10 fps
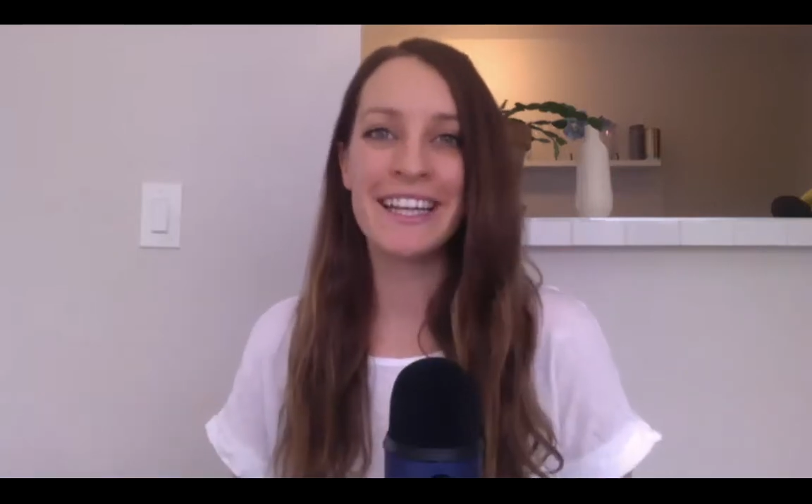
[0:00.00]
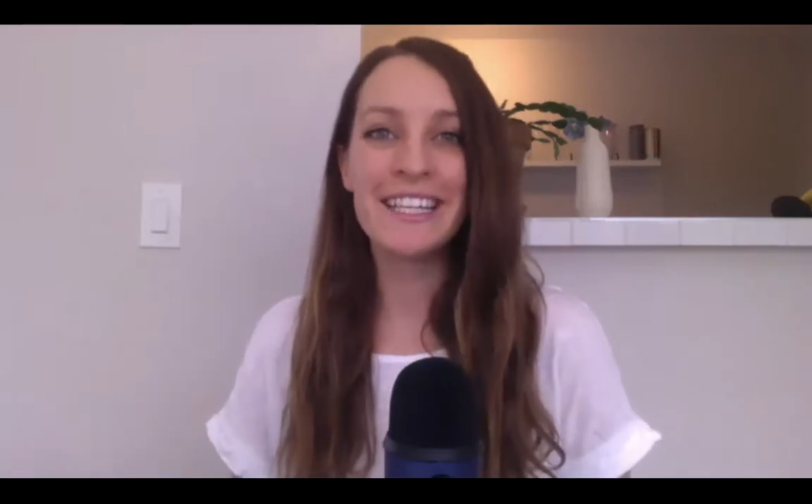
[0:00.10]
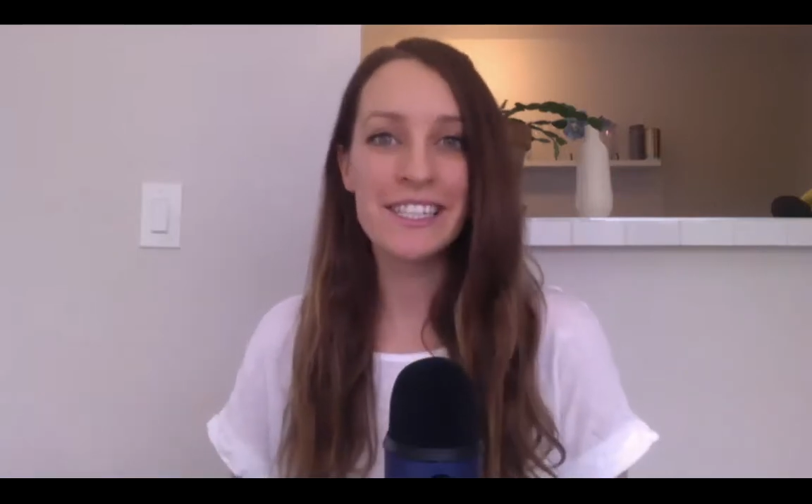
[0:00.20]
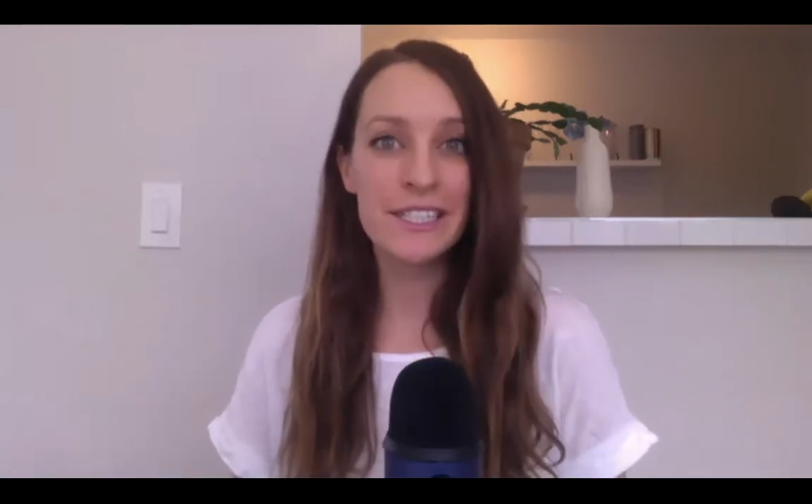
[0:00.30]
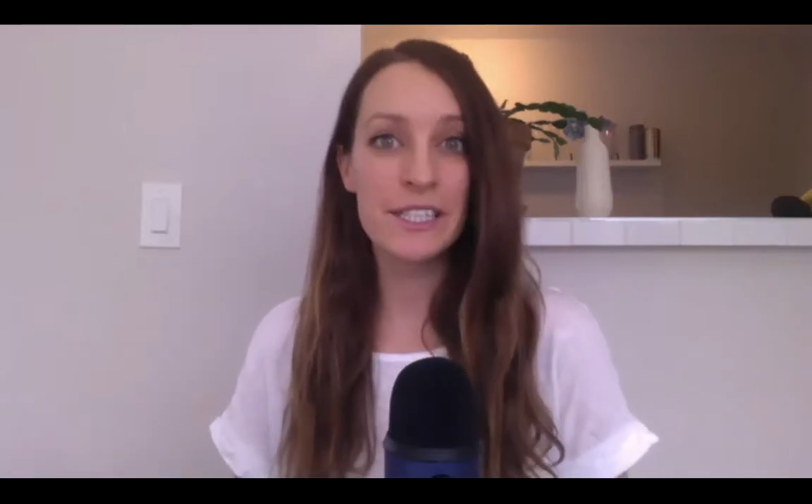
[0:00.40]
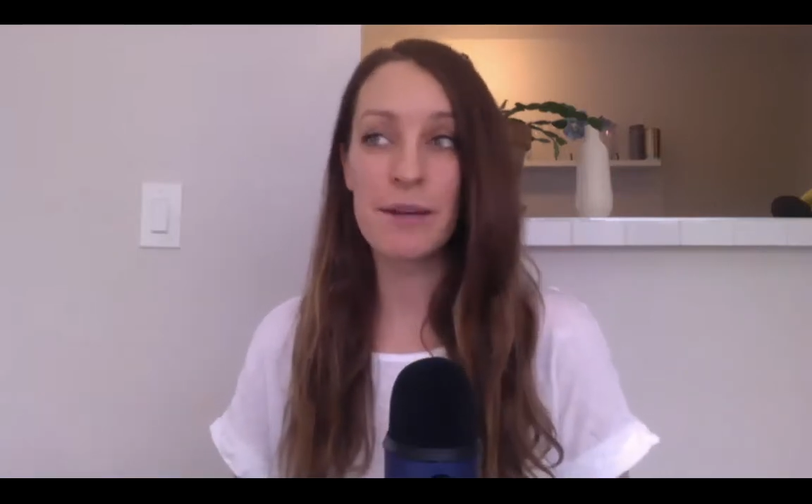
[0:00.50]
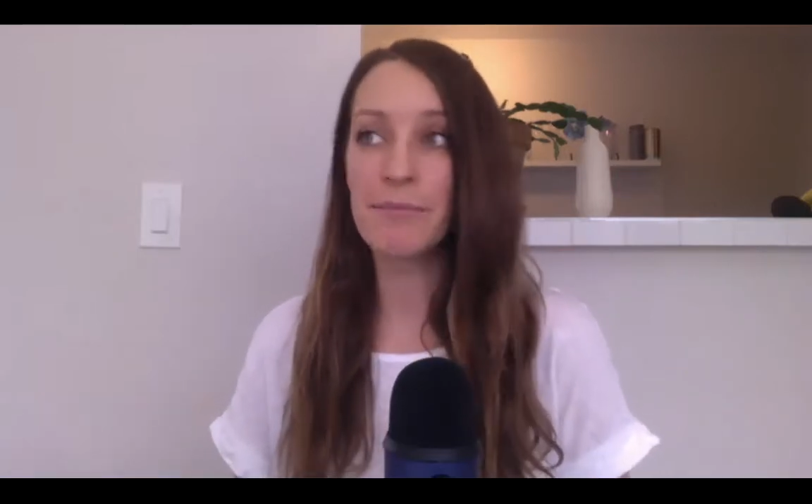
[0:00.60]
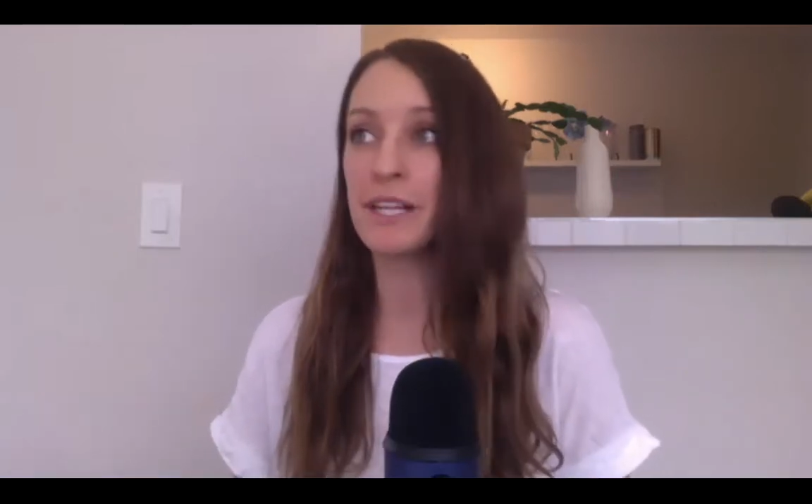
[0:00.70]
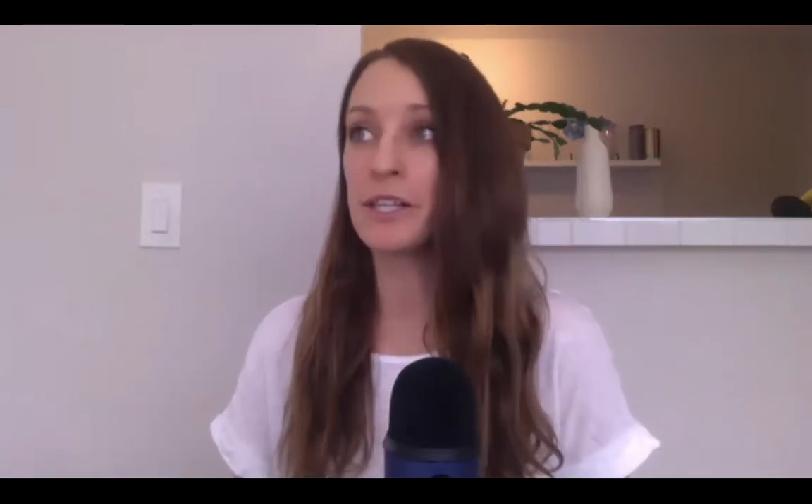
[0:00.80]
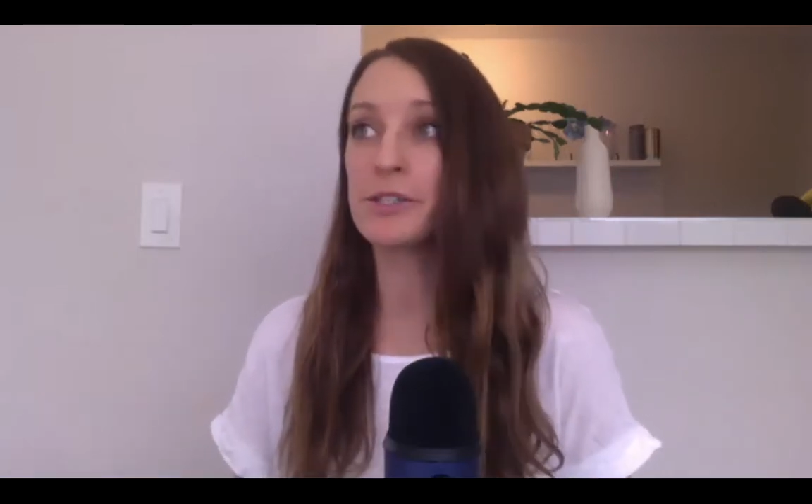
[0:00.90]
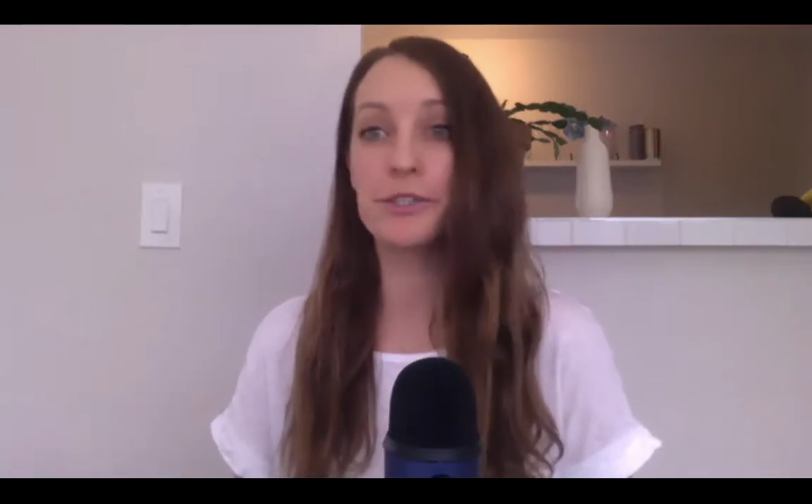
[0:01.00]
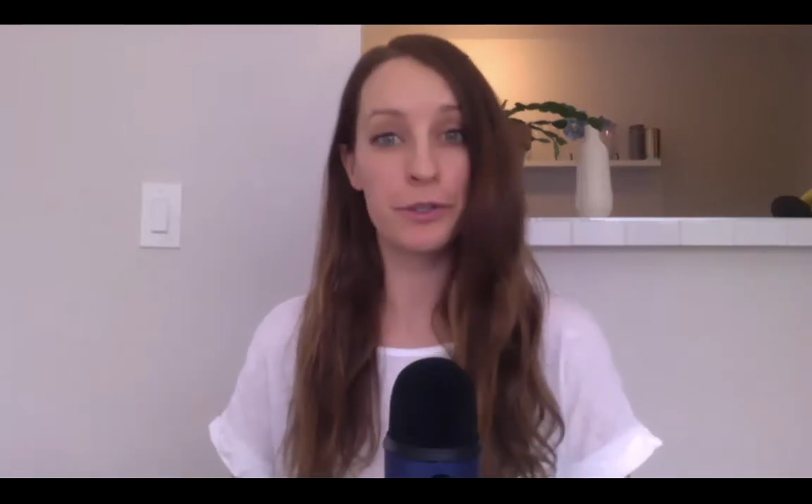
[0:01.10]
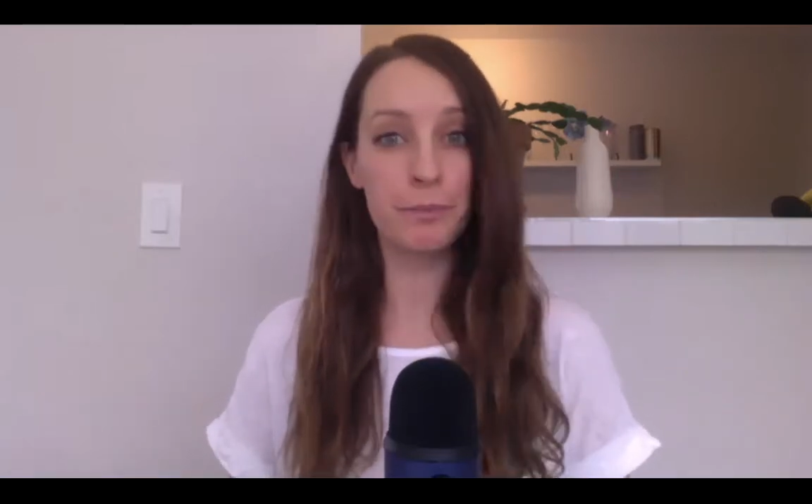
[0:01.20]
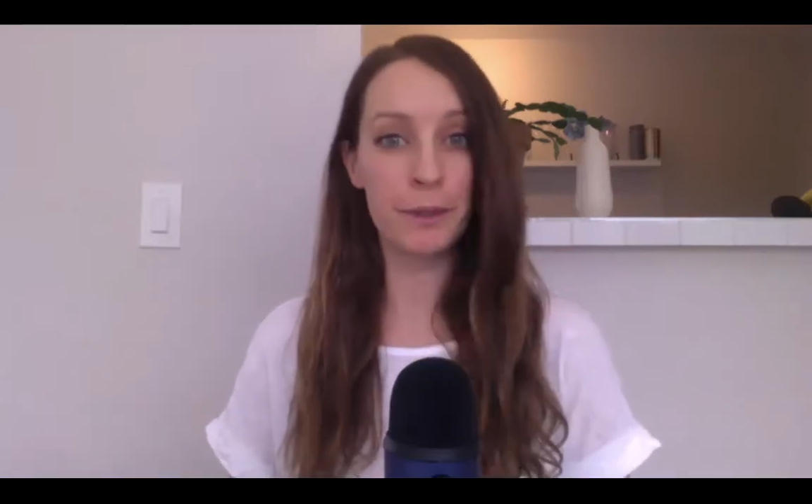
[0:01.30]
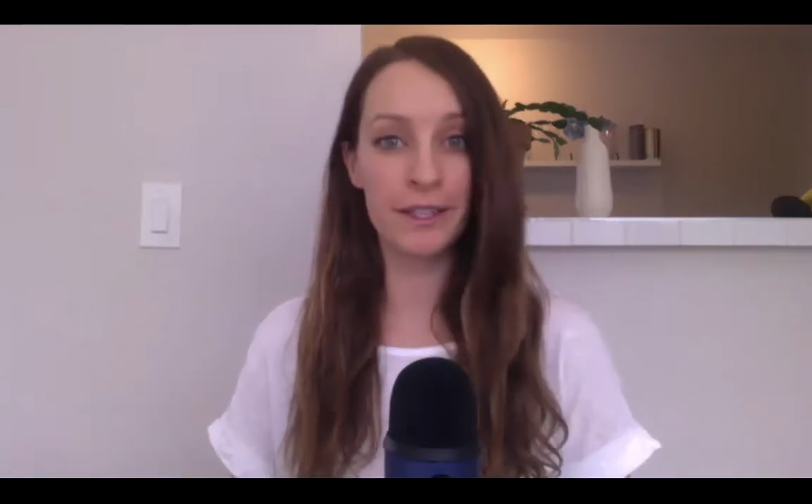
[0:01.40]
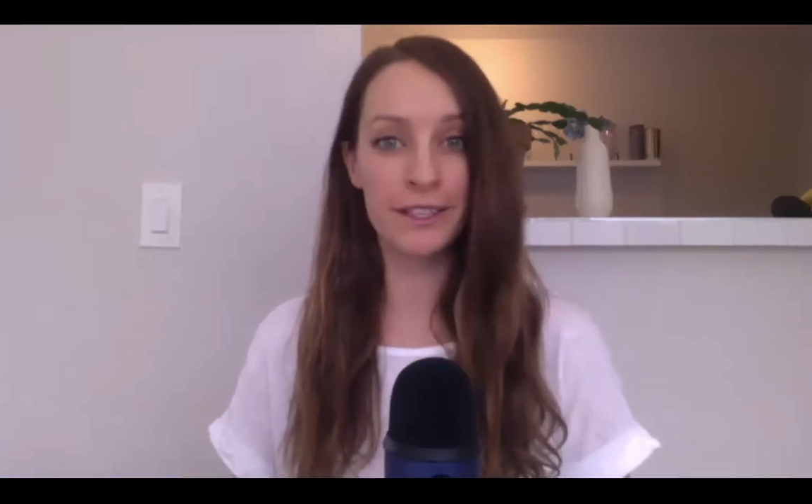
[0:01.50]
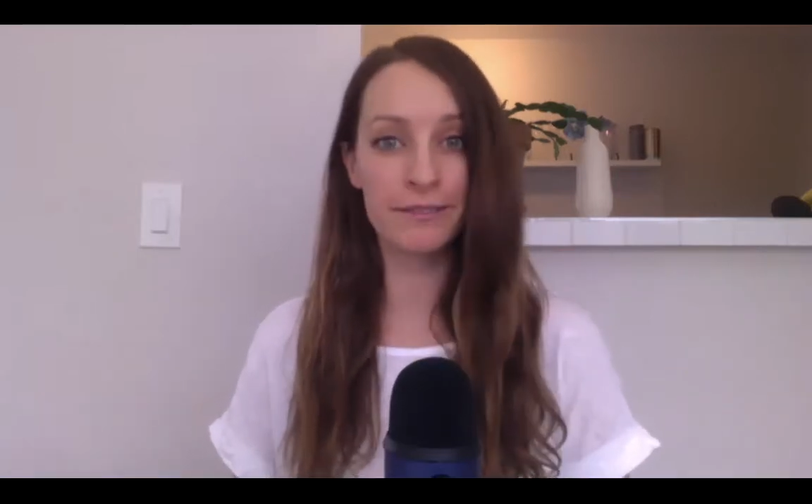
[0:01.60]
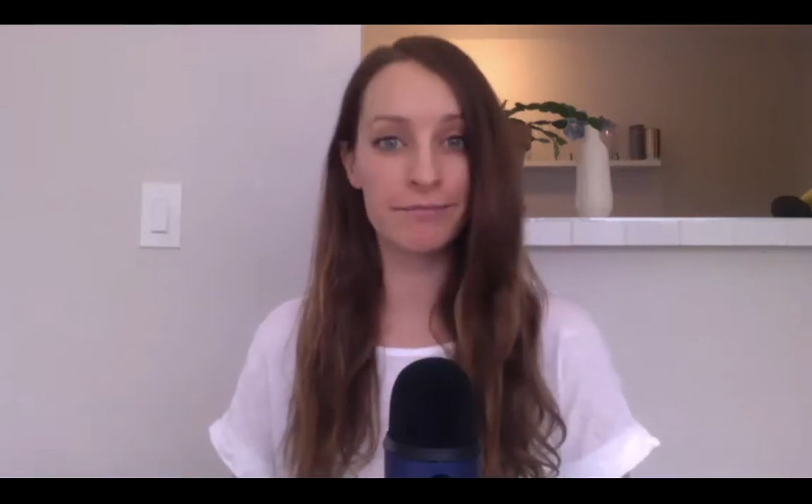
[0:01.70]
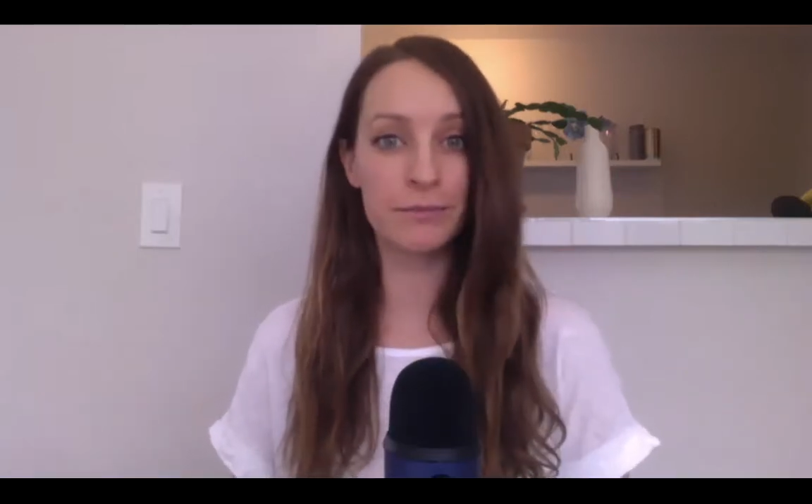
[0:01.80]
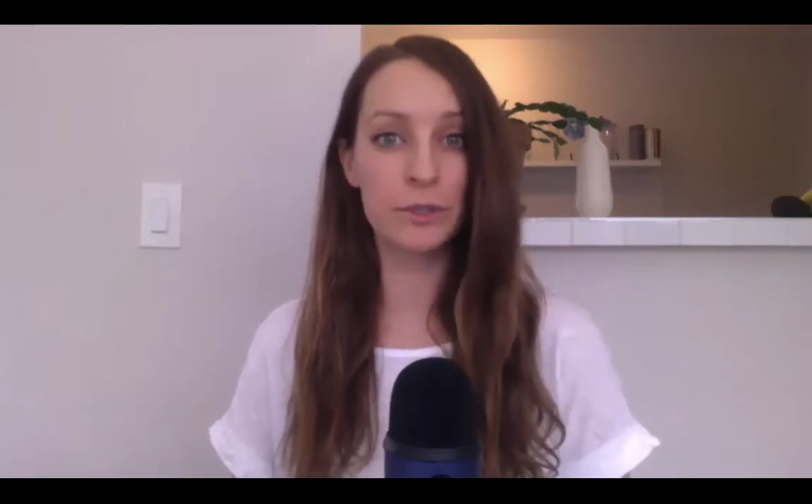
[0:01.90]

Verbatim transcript: this is something super